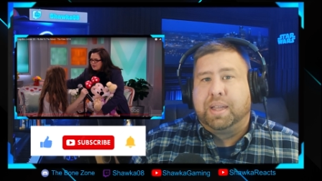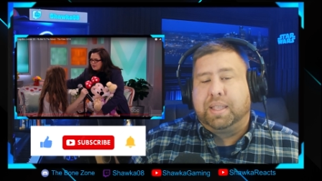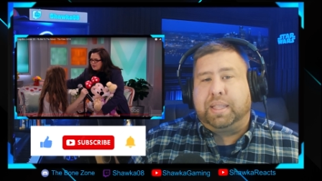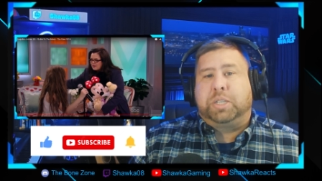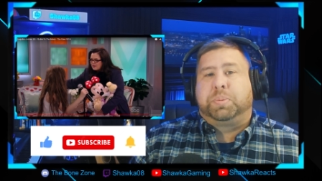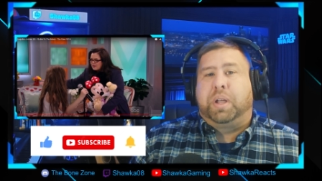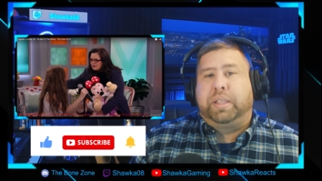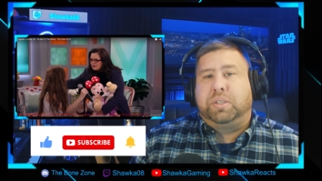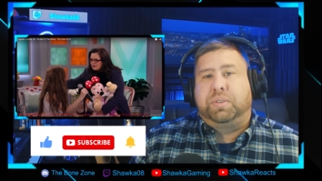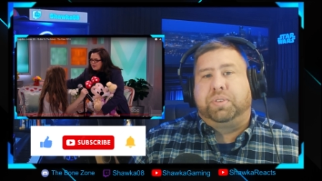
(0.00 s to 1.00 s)
Last but not
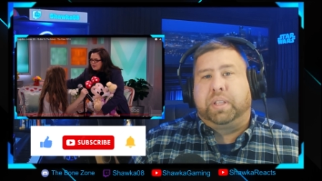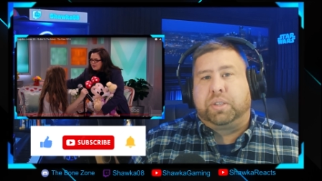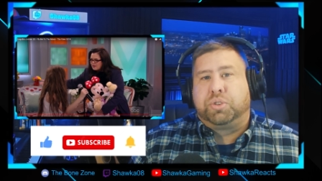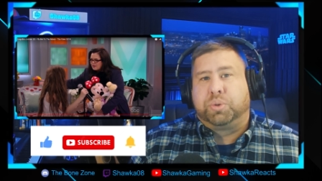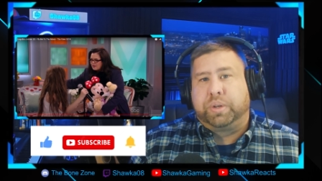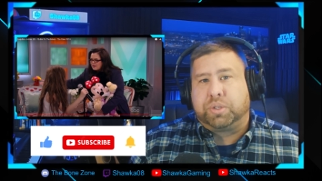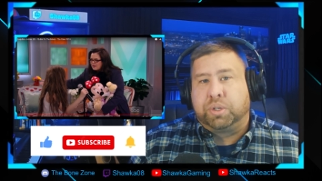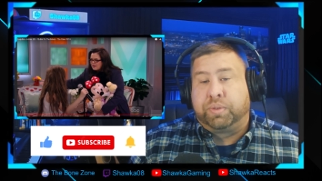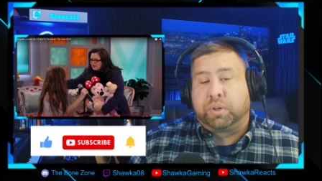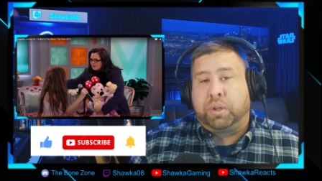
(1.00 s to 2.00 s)
least, if you'd like to join us
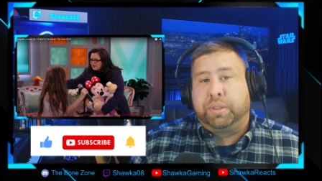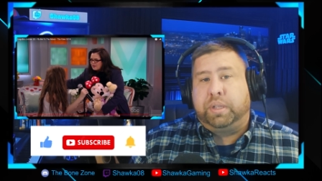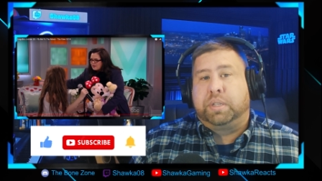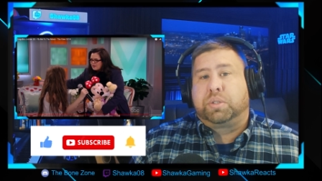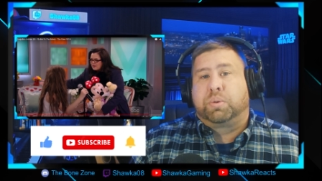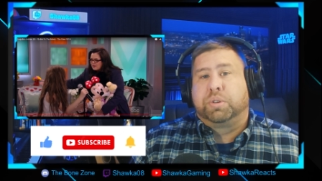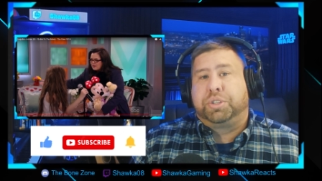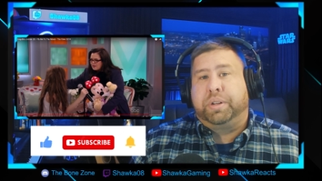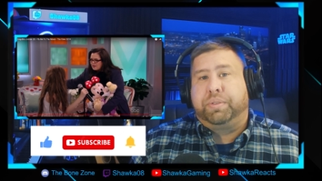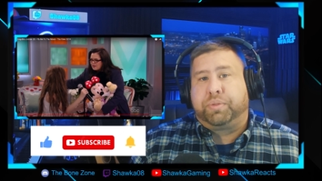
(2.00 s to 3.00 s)
over on the Discord
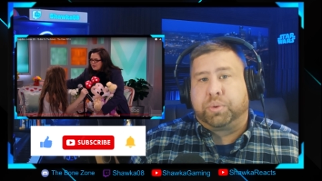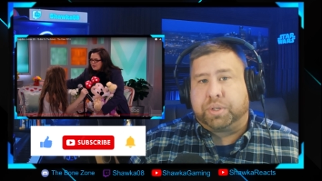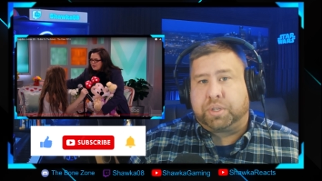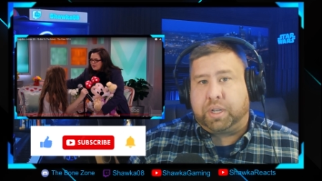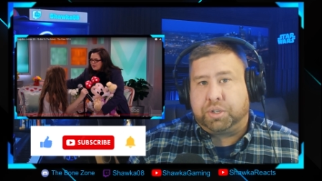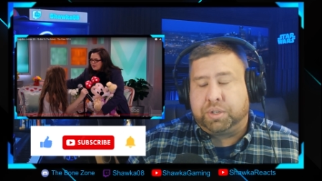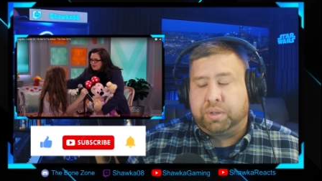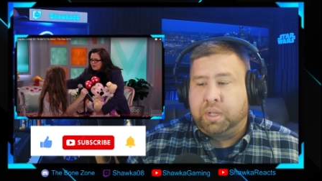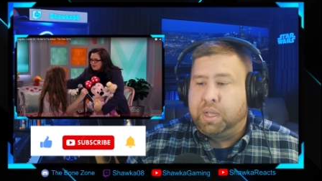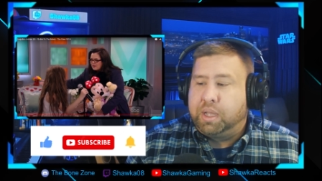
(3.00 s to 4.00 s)
channel for
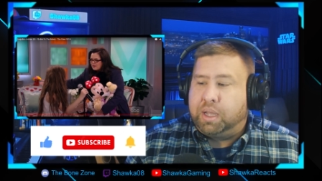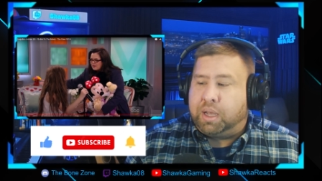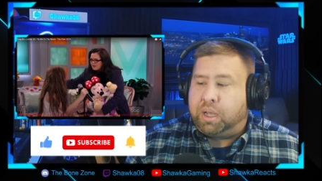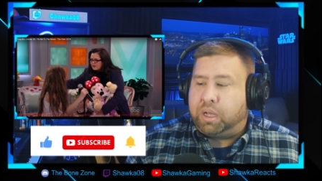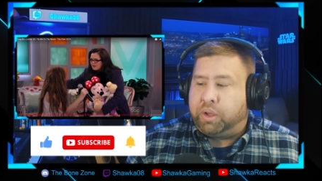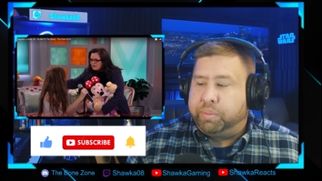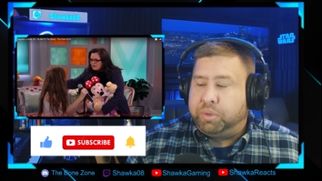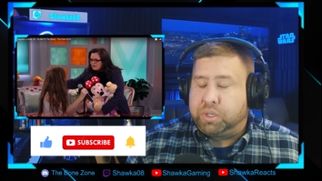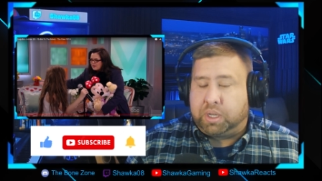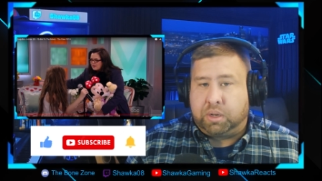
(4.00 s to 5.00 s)
discussion on
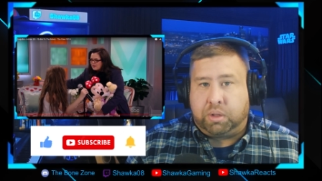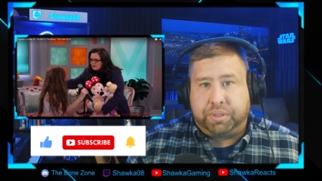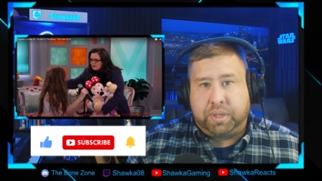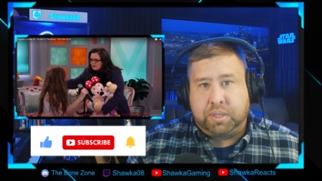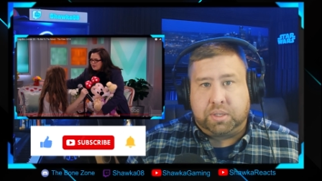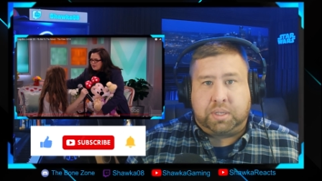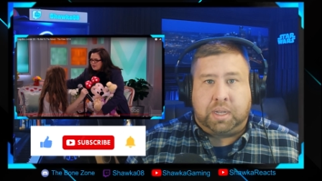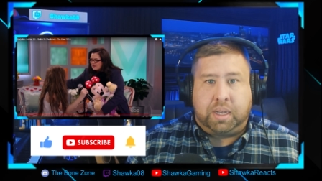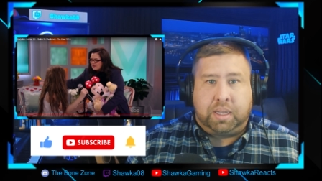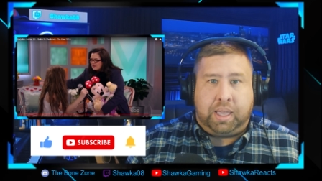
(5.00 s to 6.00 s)
music and all things
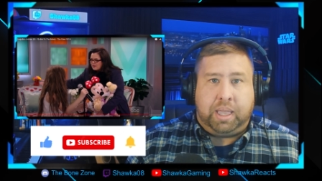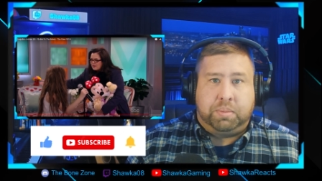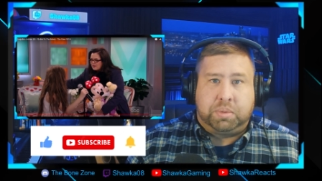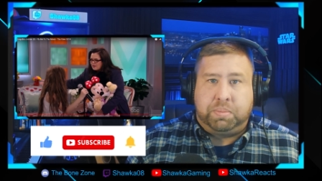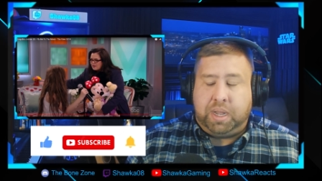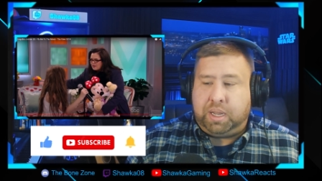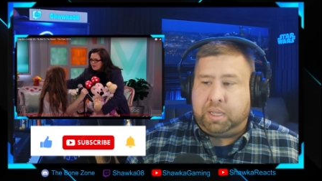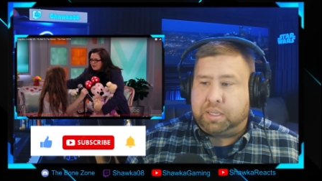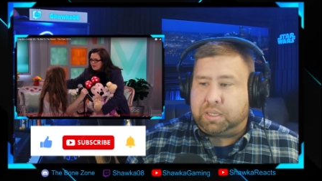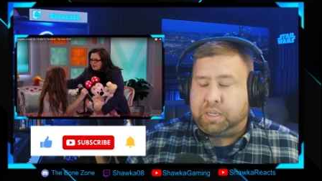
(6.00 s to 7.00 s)
games,
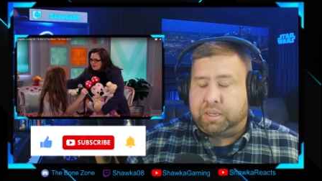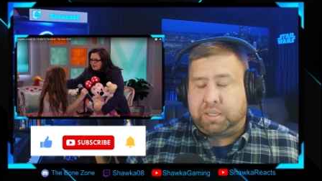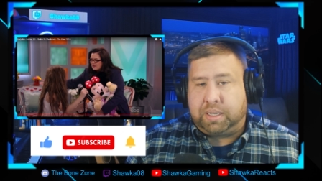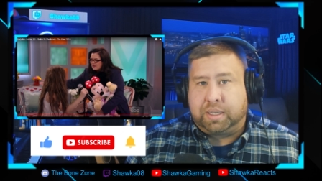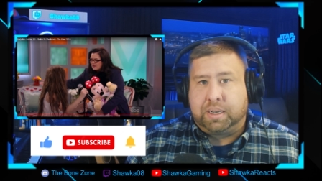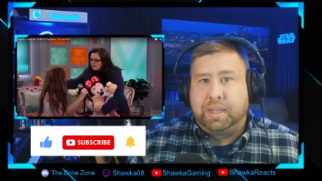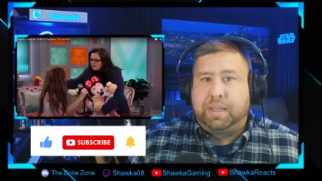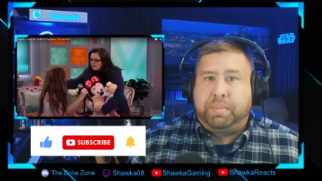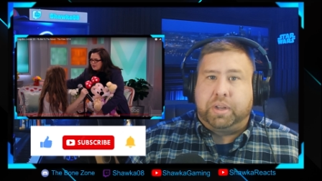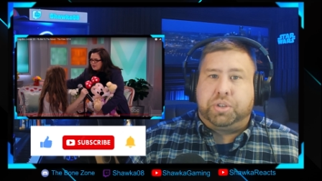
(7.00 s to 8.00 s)
media, etc.,
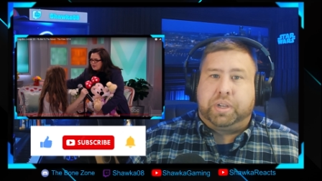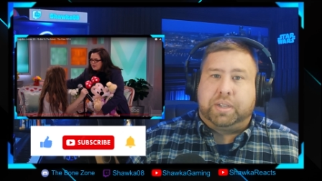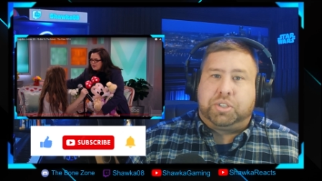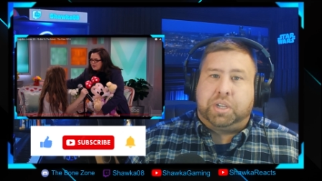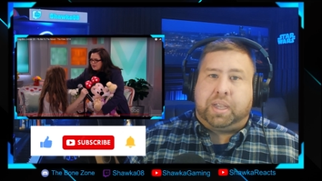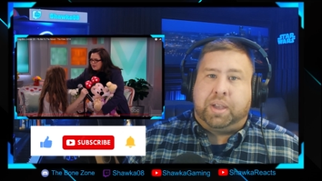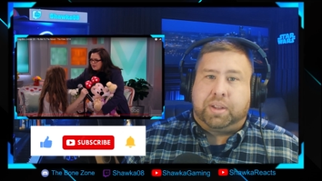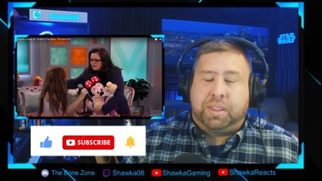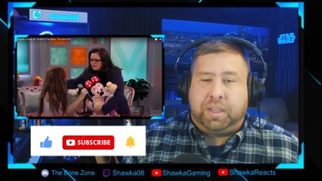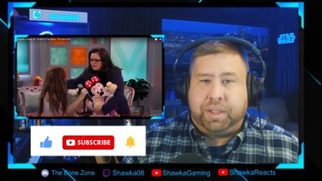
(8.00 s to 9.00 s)
make sure you guys check
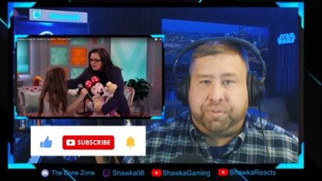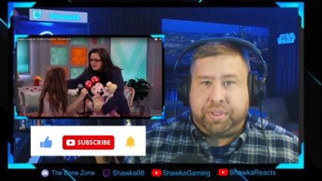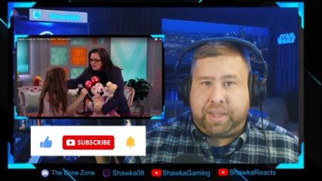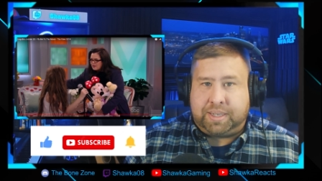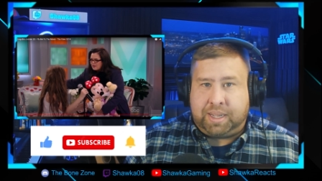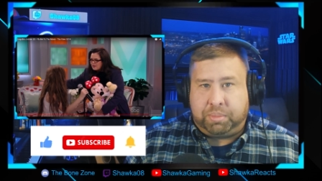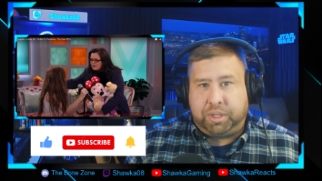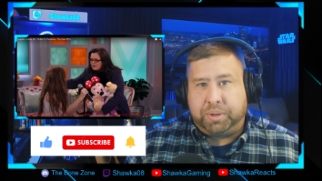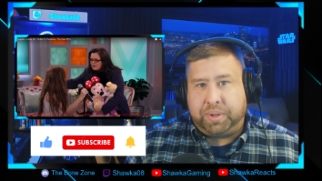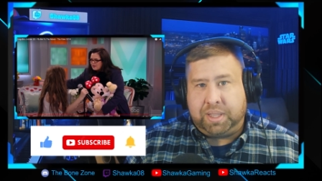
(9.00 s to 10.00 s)
out the link for that down
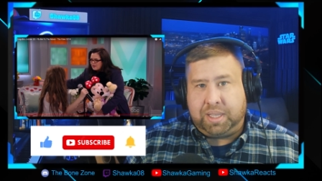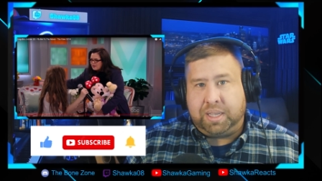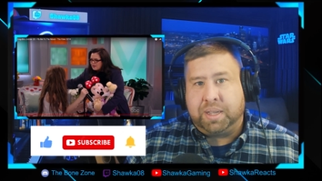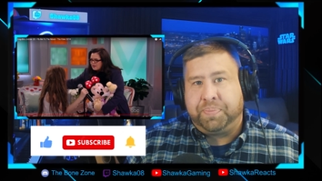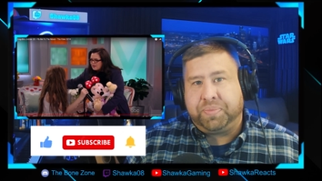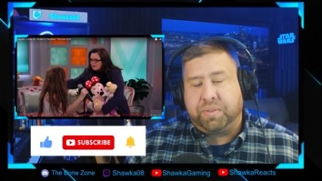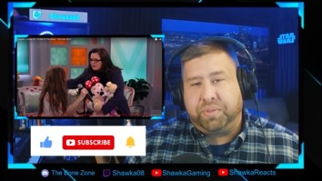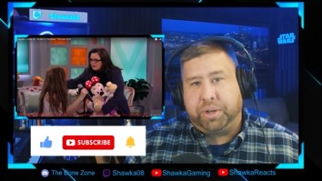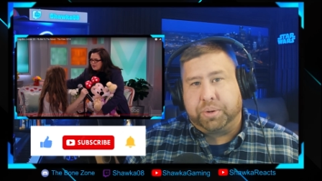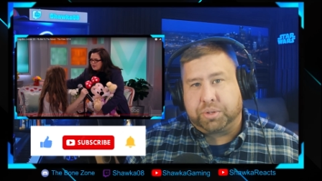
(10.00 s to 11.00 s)
below in the
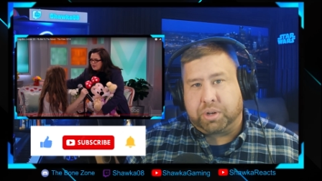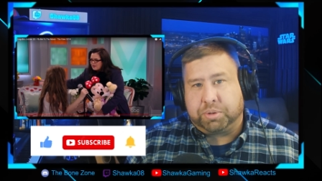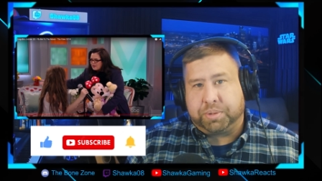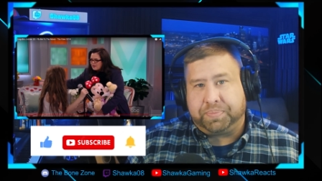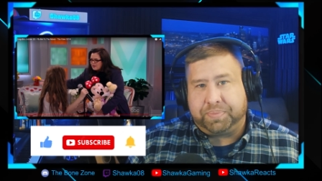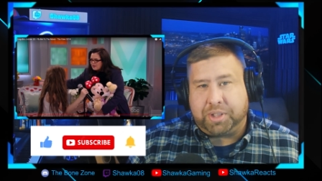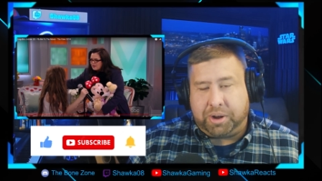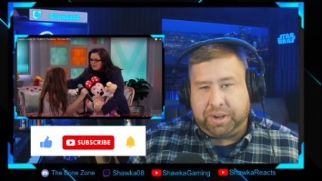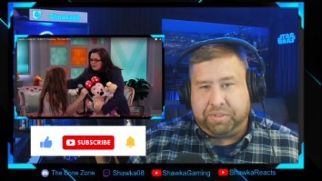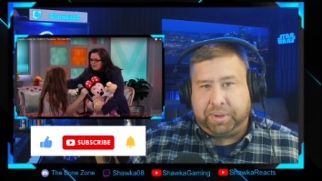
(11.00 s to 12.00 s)
video description. All
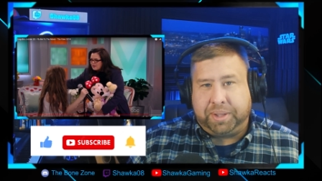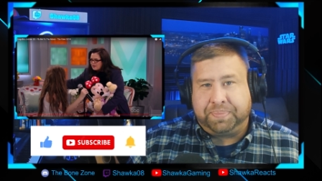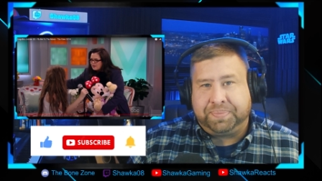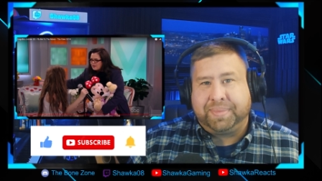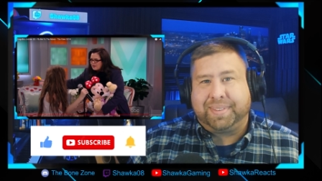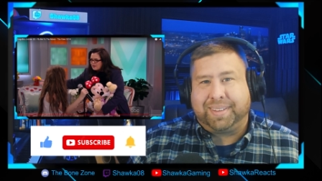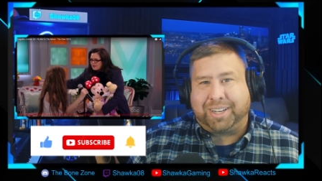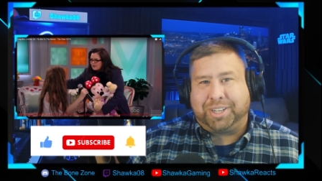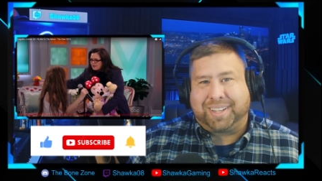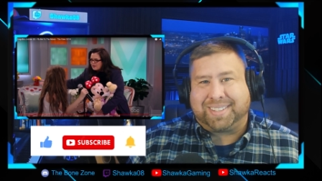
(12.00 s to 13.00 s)
right, everybody.
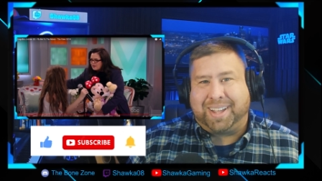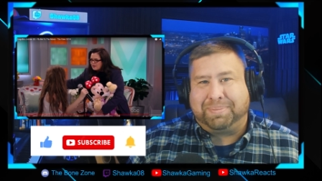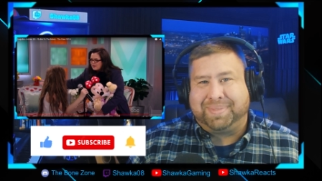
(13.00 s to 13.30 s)
Catch you next time.